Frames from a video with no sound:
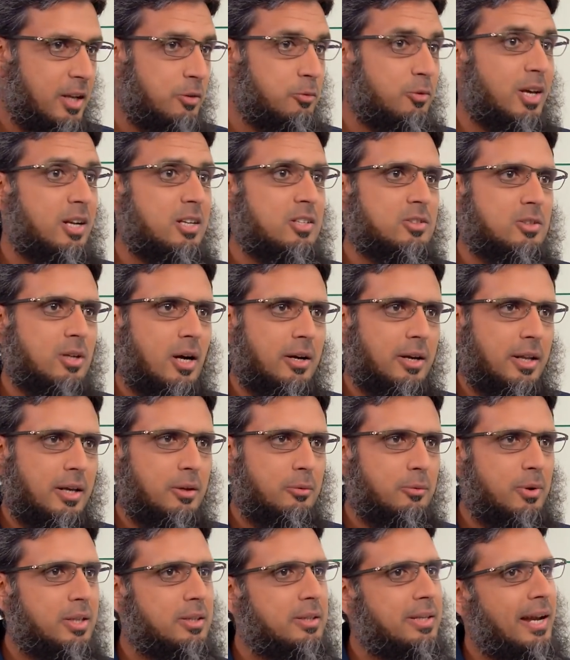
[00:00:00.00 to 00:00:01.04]
and we are
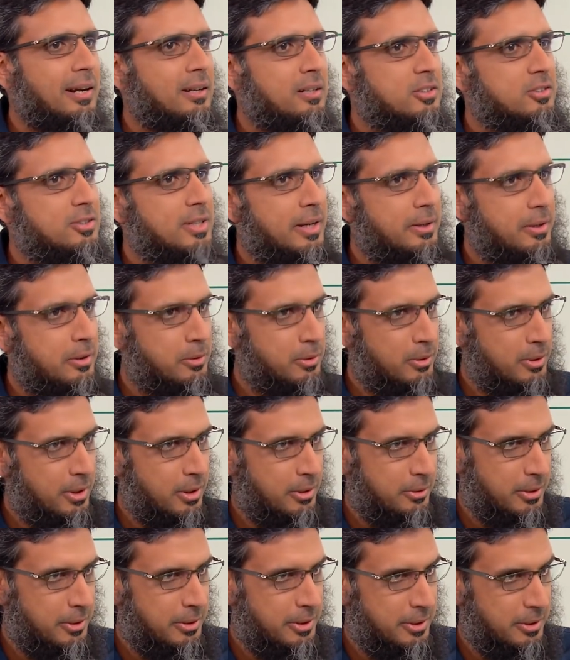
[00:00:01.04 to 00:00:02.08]
starting with Catalyst
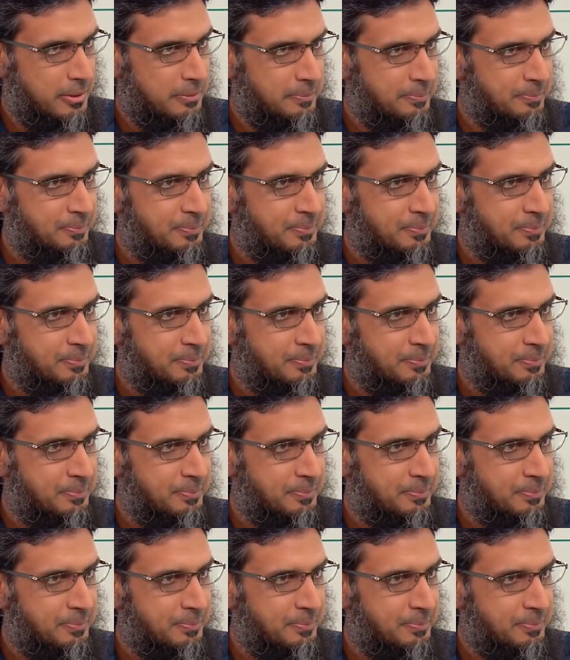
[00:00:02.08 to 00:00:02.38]
9300 here.